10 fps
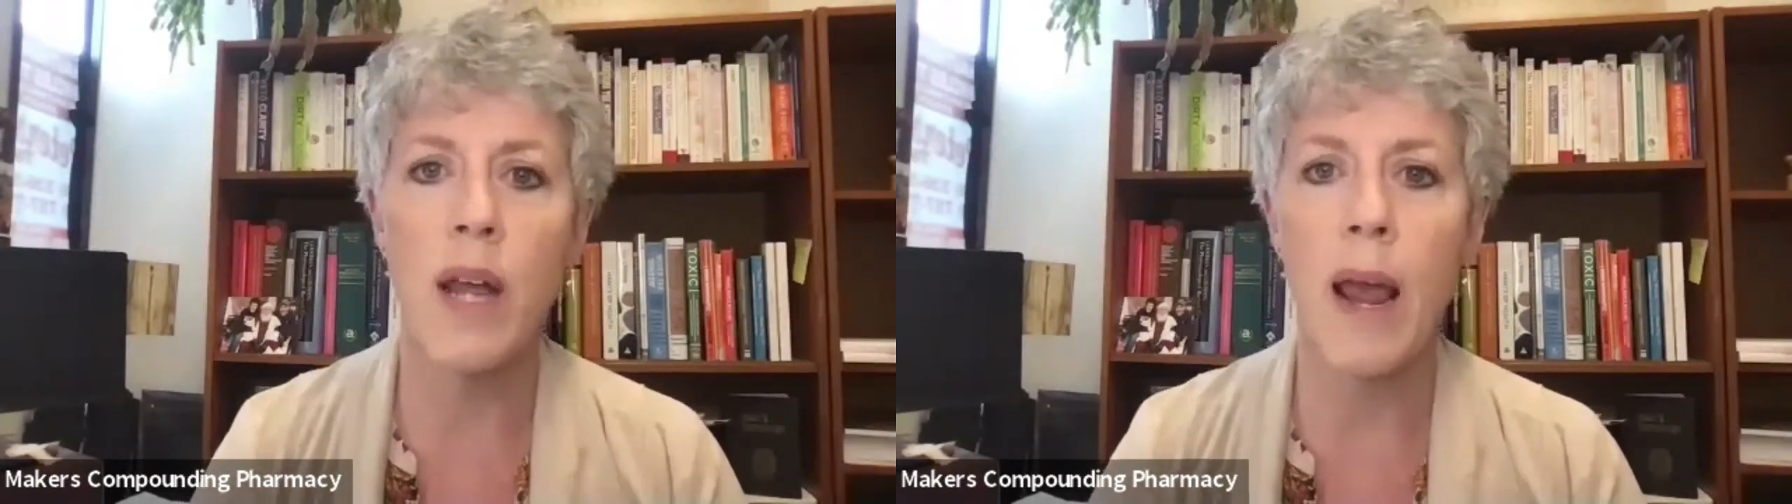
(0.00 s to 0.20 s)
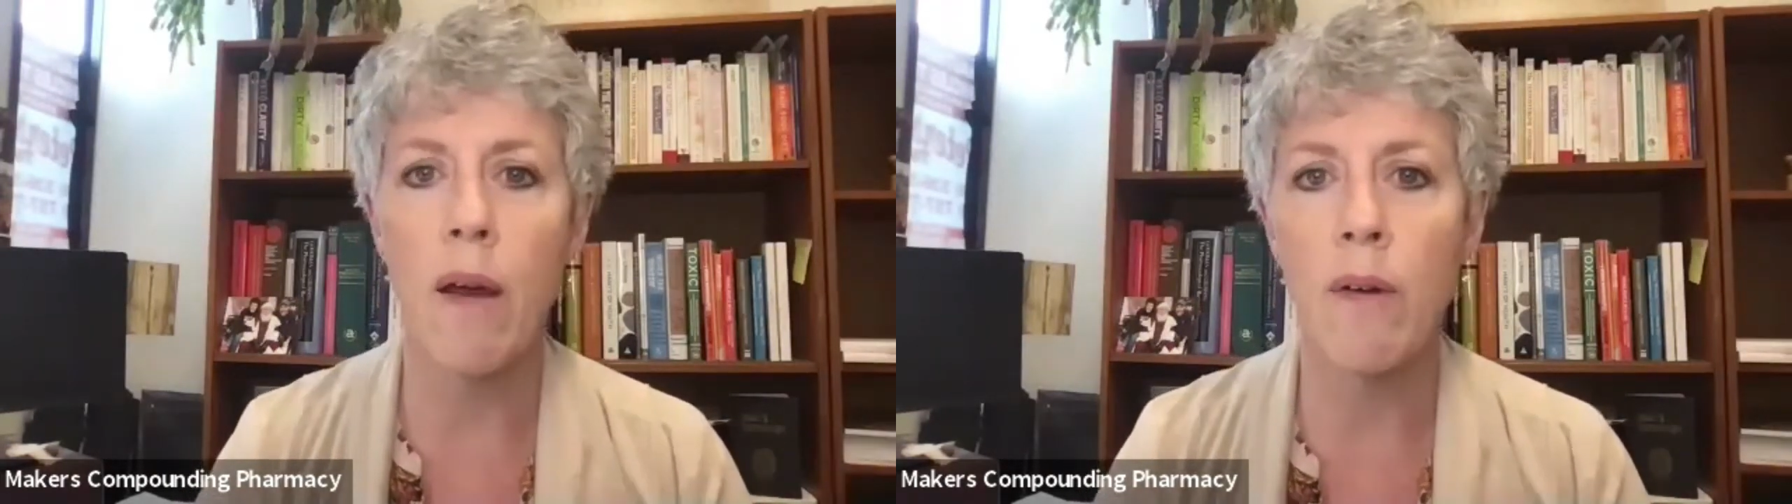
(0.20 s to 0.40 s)

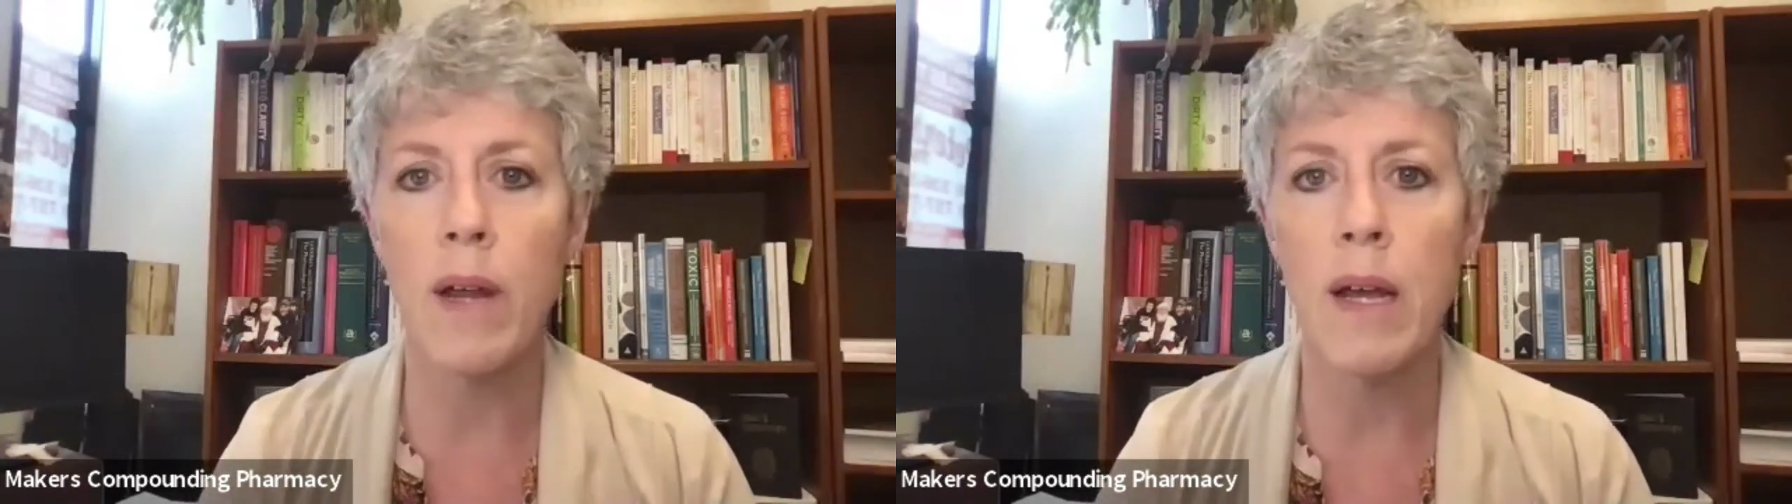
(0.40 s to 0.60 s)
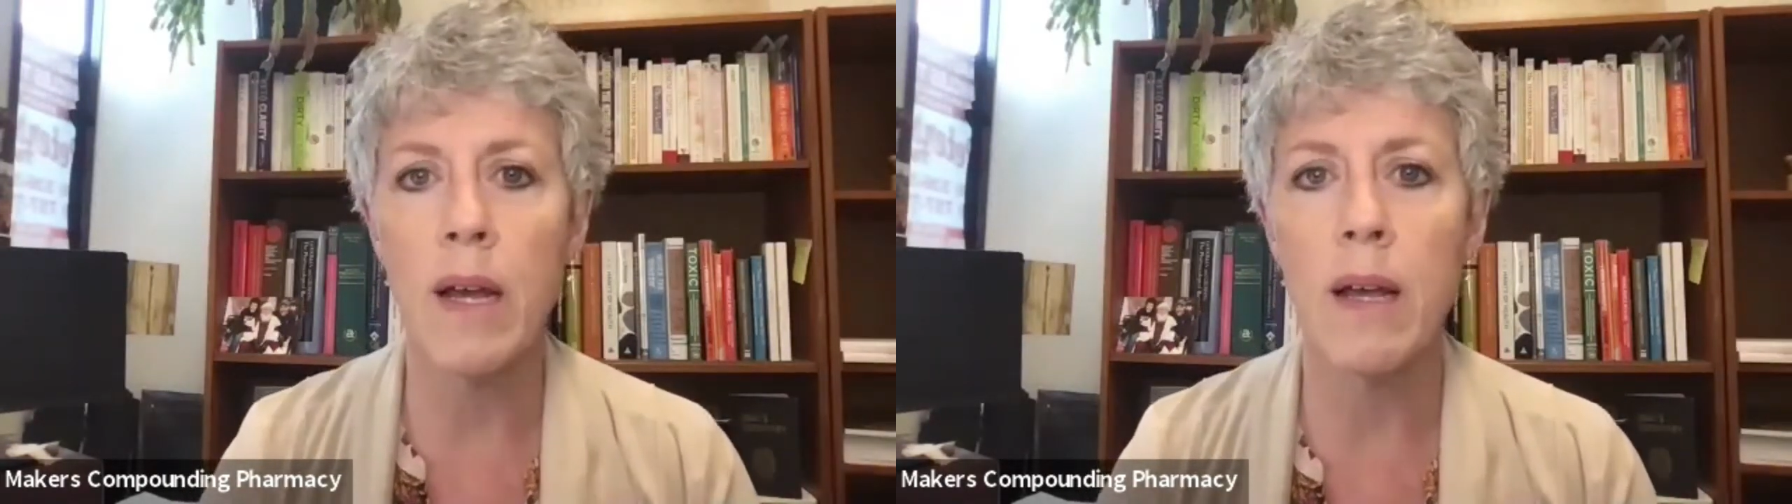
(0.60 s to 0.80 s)

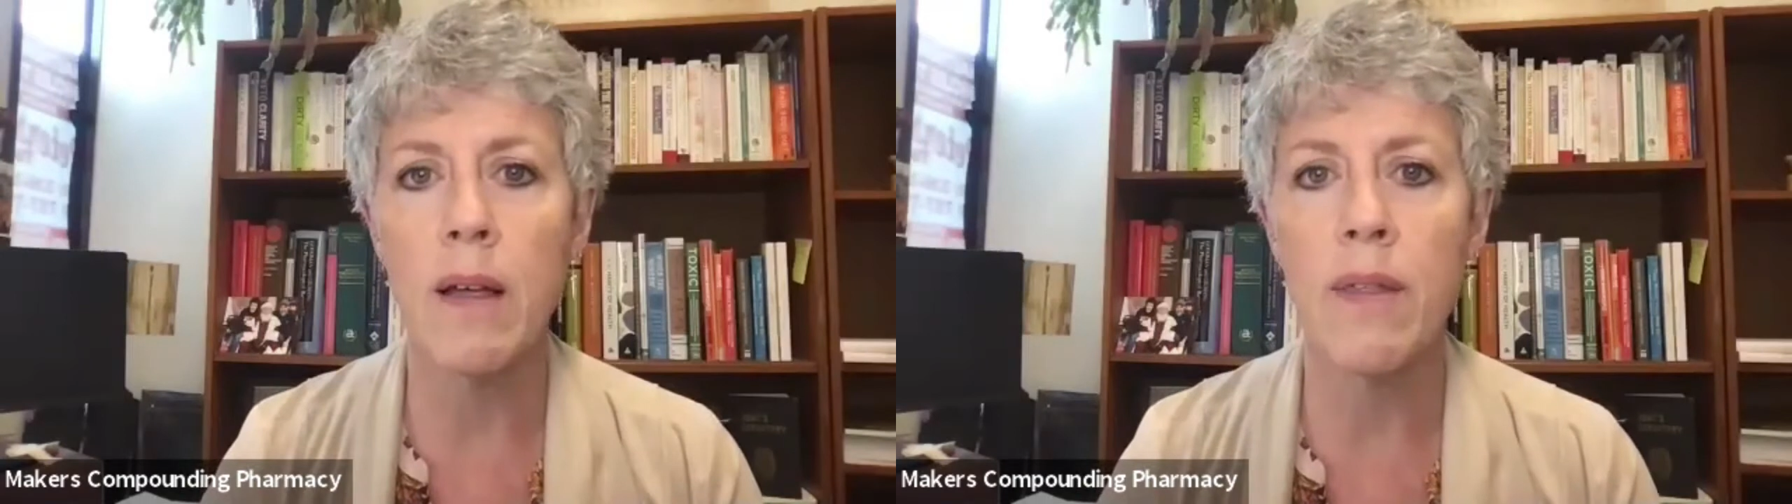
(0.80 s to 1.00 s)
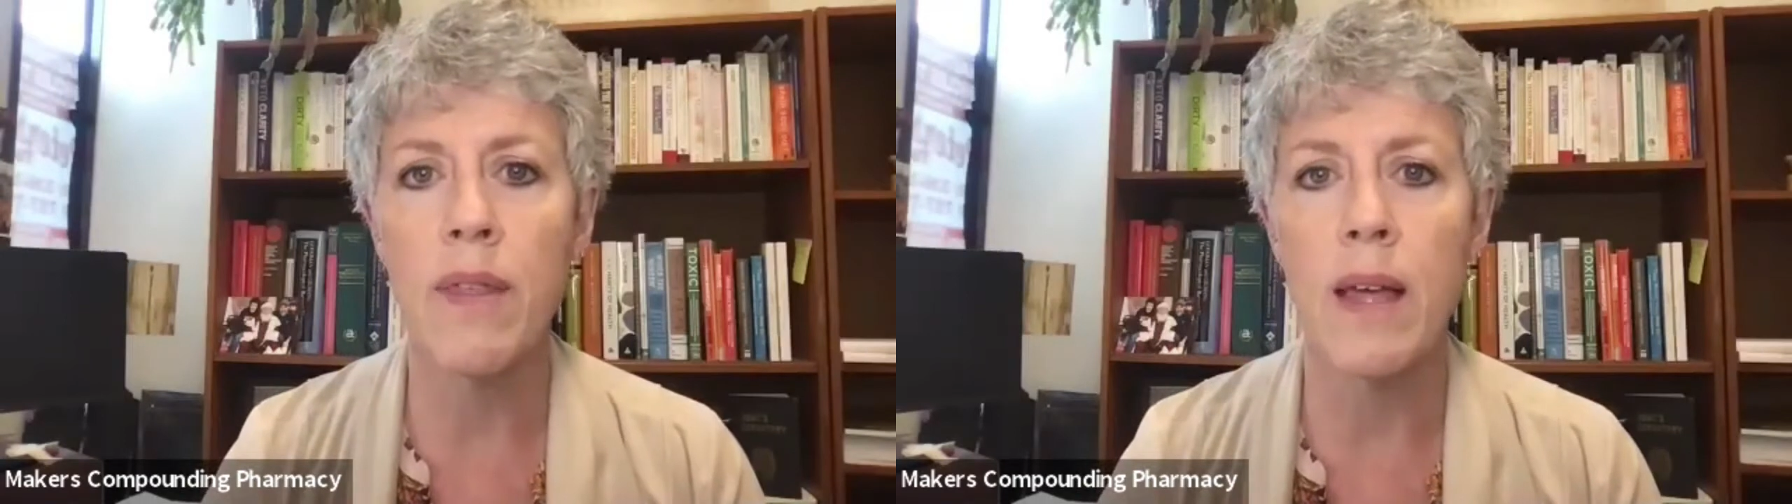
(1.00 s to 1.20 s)

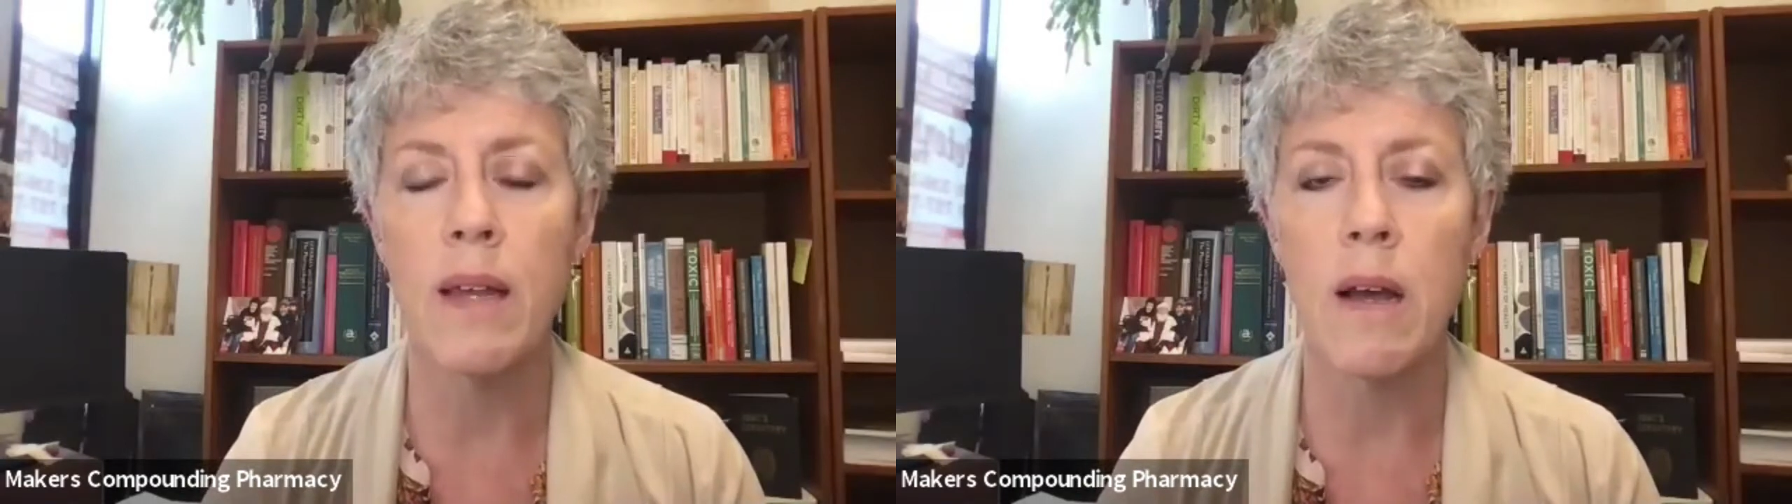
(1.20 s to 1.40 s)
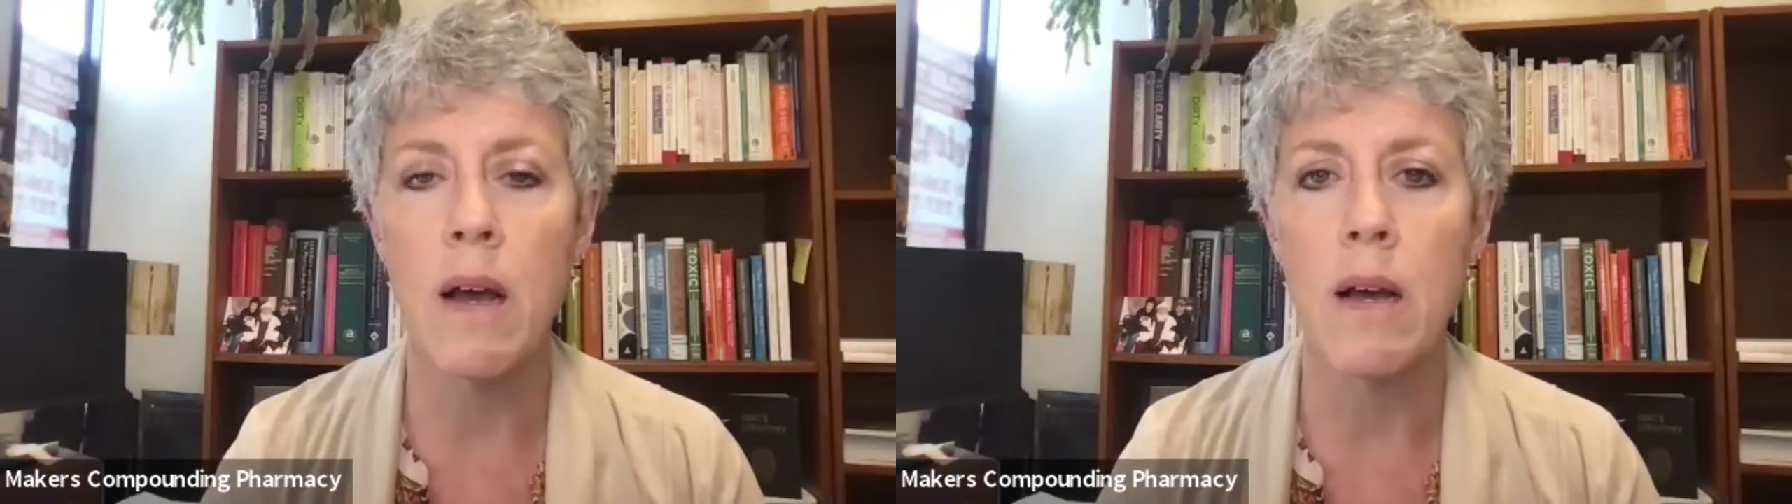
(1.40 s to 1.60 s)
area
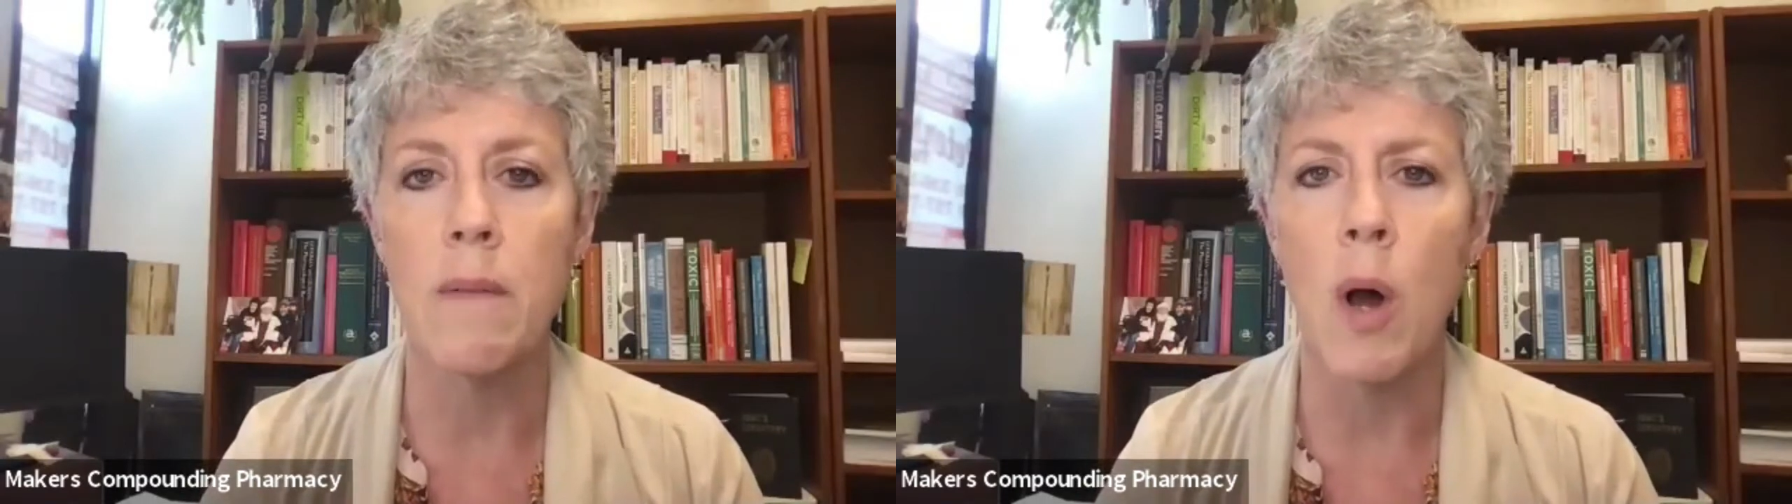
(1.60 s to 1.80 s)
that um,